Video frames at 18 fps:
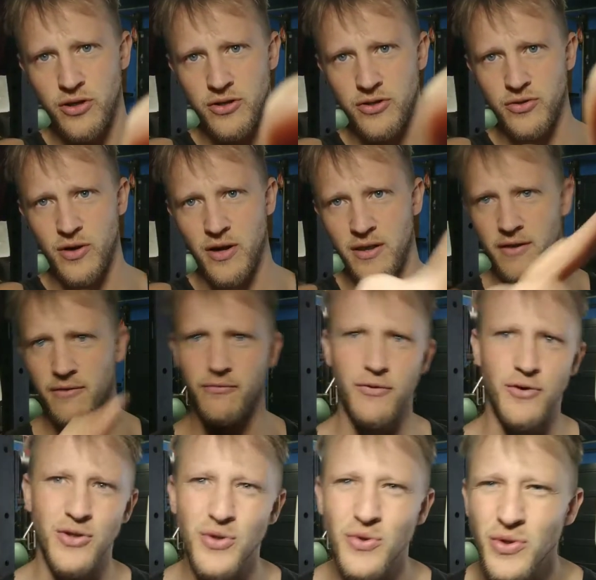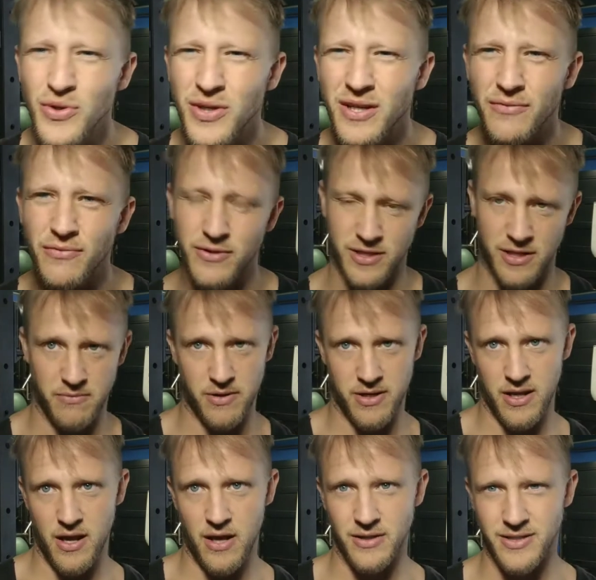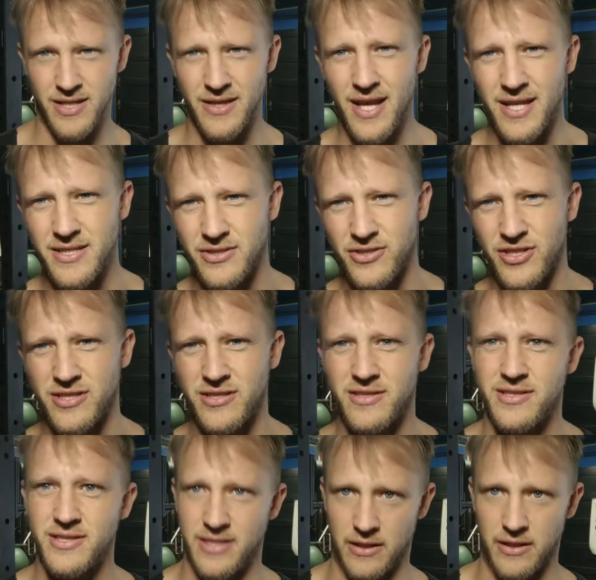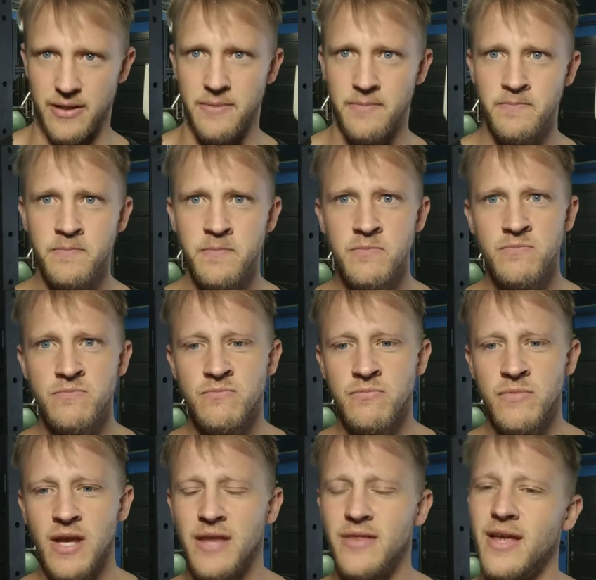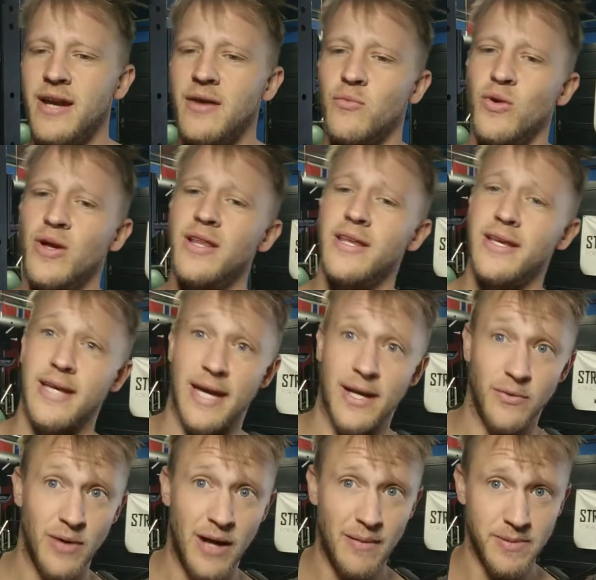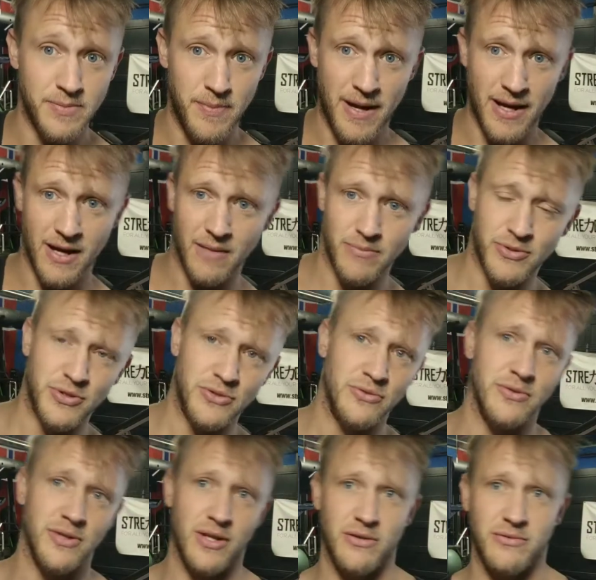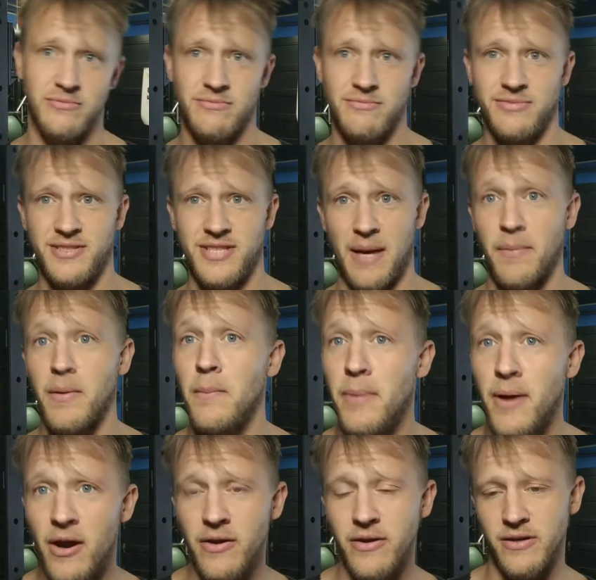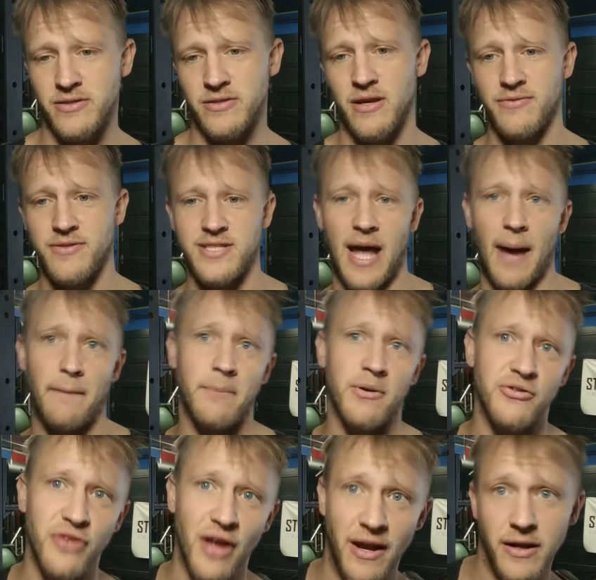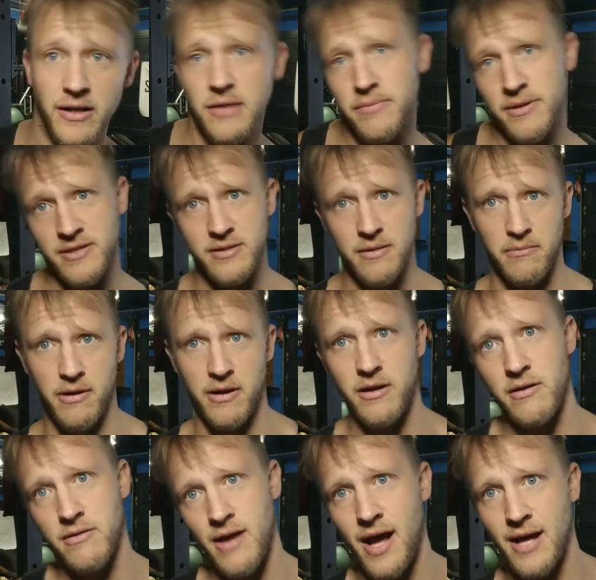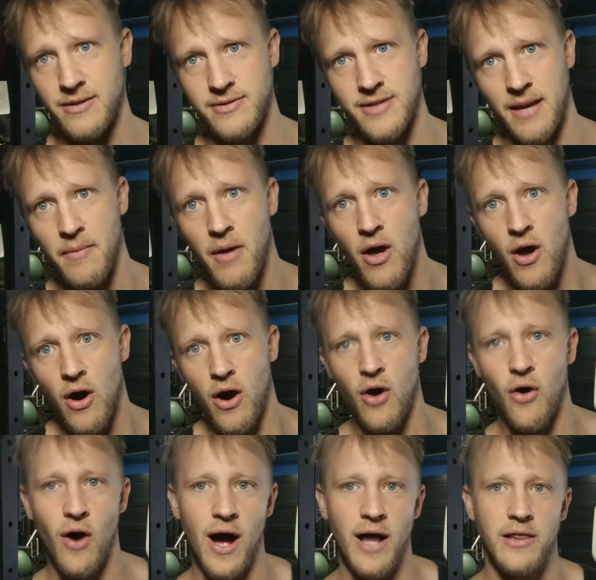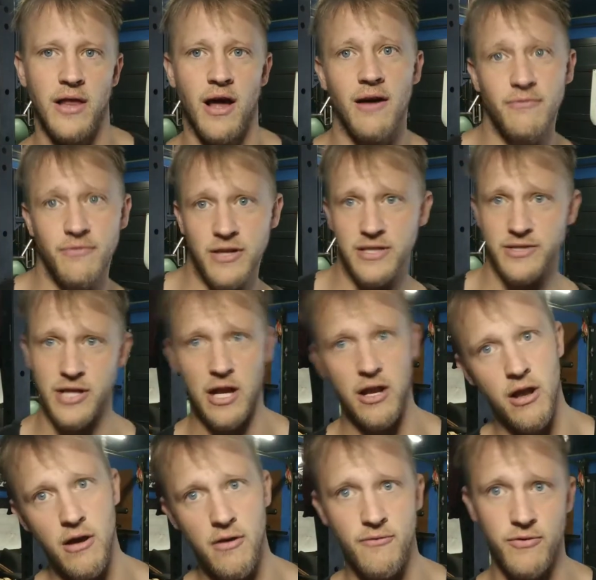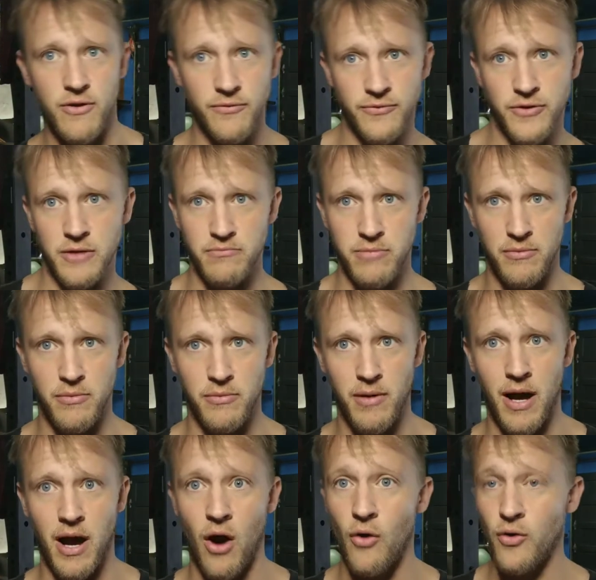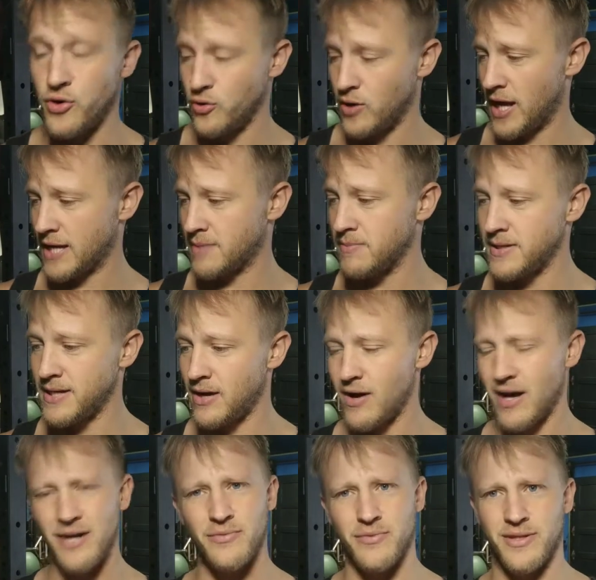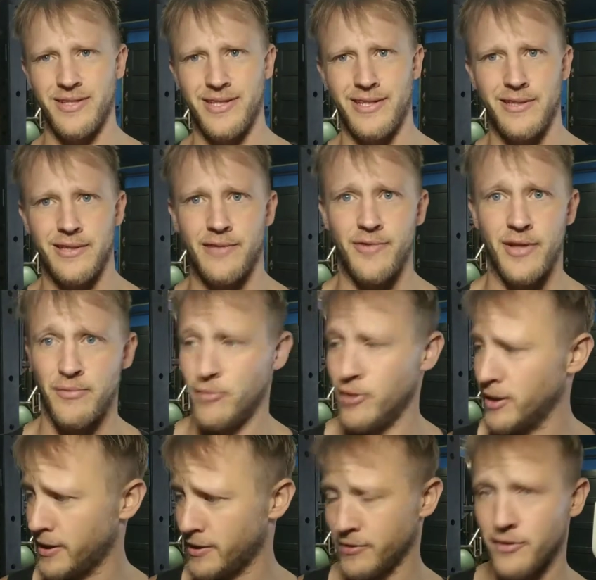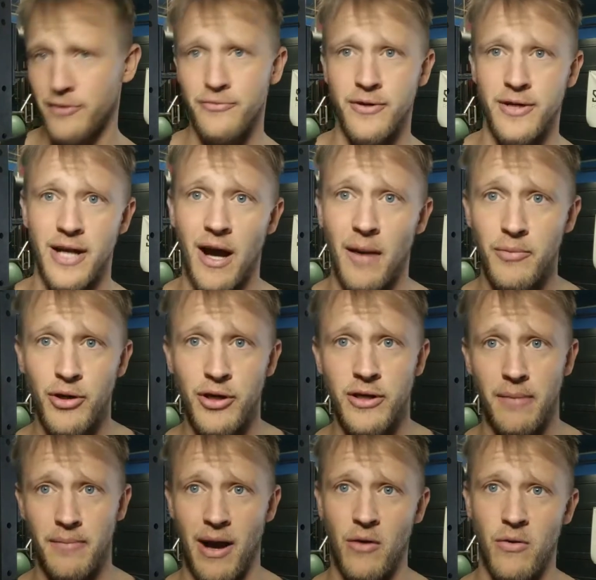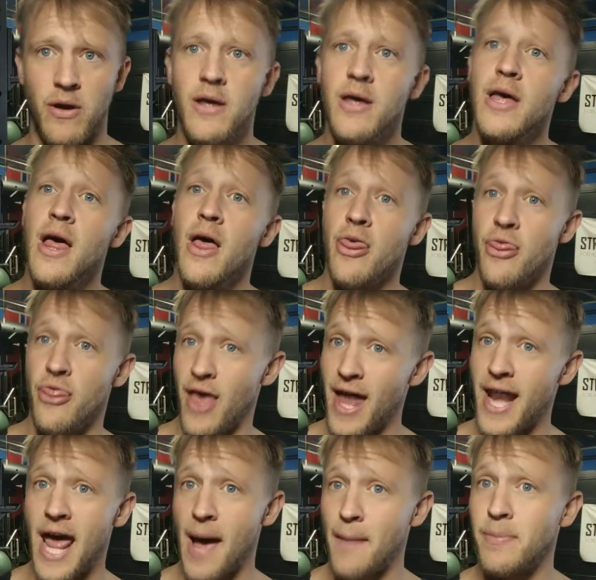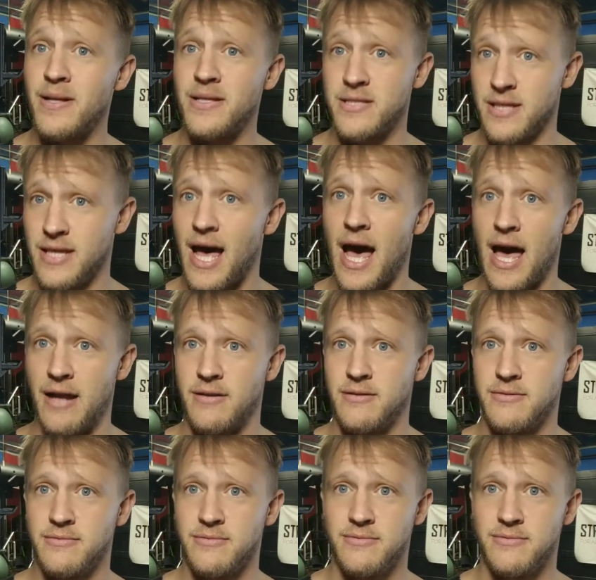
You didn't do anything for you. You did it for somebody else. And that's just silly. And that really kind of wraps back up to, you know, stop comparing yourself. Stop pretending to be somebody you're not. Stop, oh, I love this. I love lifting, blah, blah, blah. Oh, you like me now? I don't really need to lift anymore. I got a girlfriend now. I'm good. I'm out. That happens a lot.